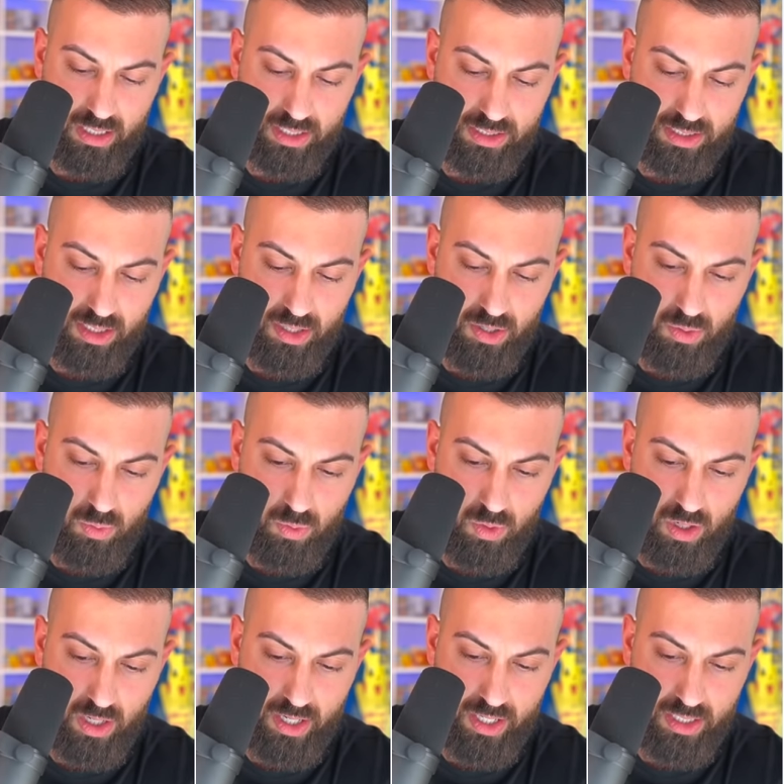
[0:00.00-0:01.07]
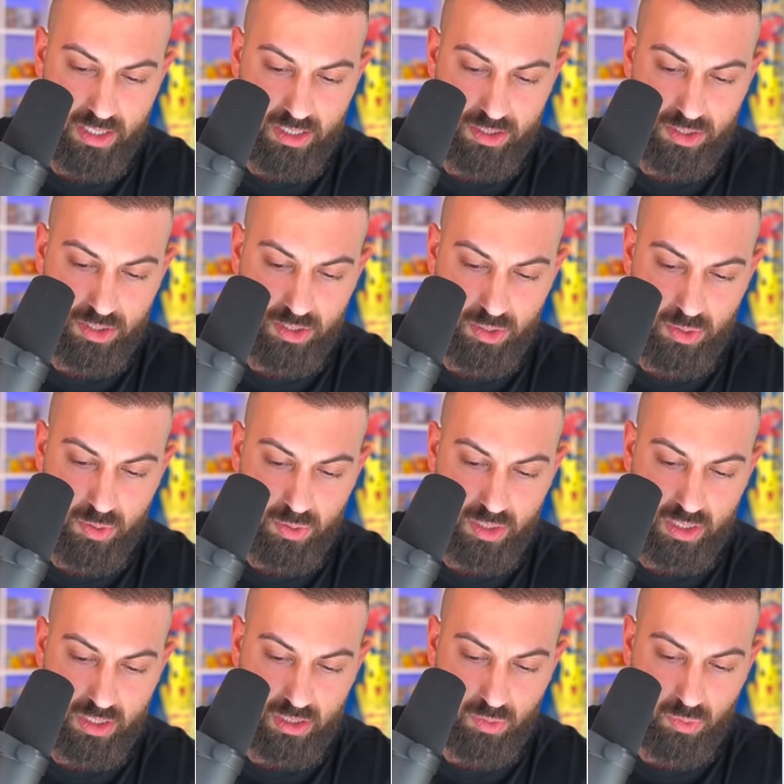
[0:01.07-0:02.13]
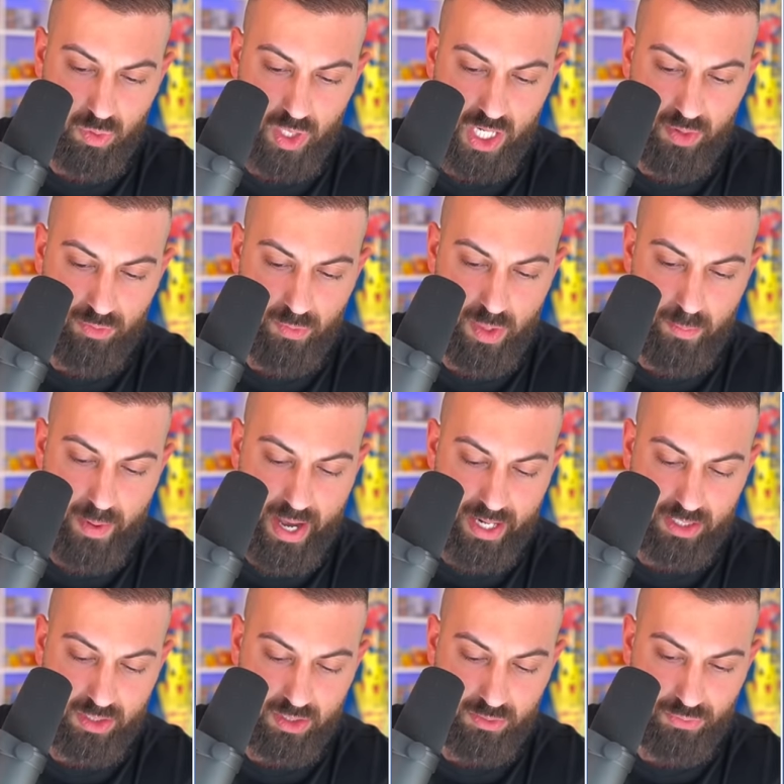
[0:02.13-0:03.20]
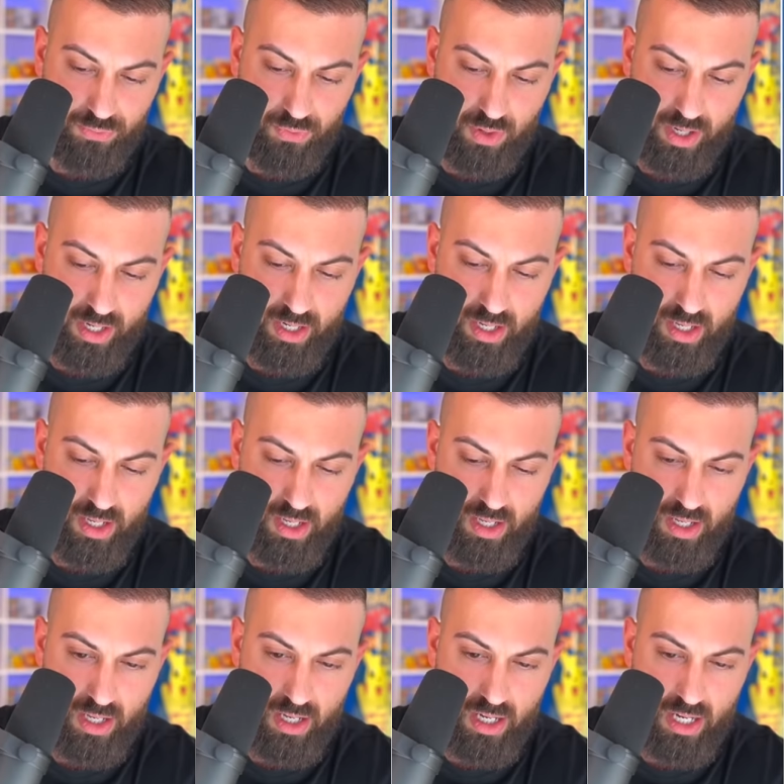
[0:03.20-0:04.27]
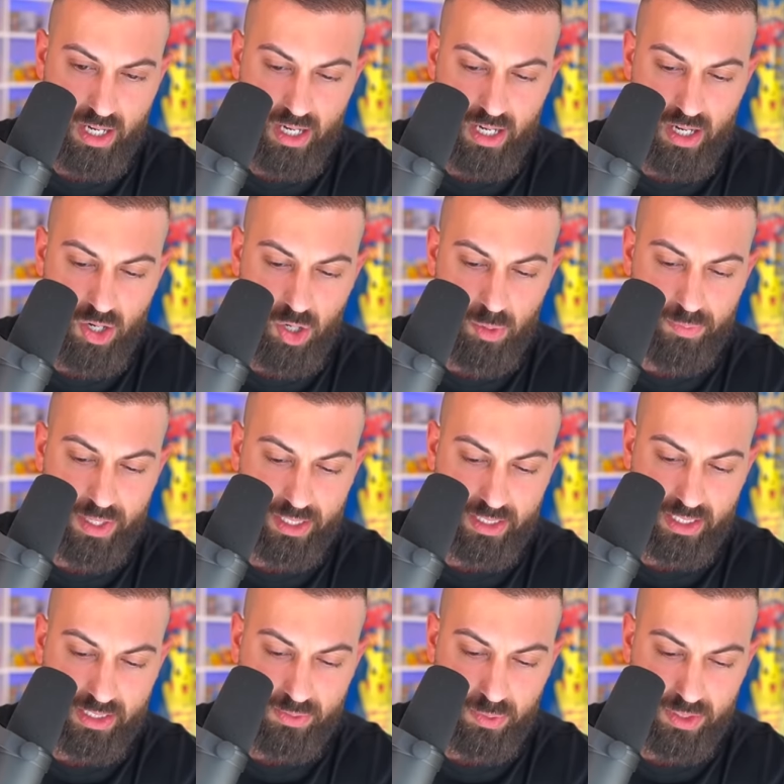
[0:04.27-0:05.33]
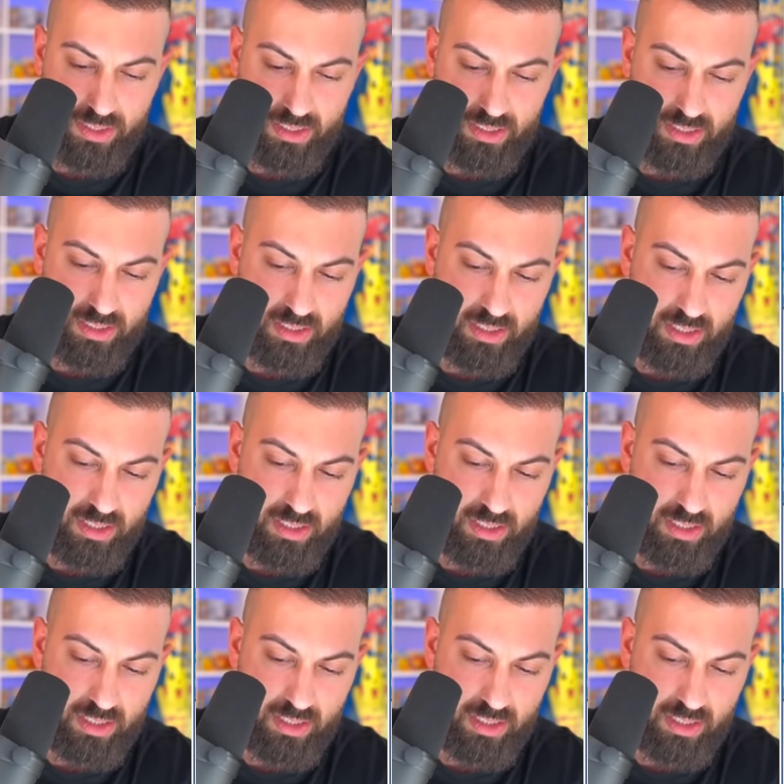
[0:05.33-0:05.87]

Let's go 1, 2, 3 from the back to the front. I hope that this wasn't...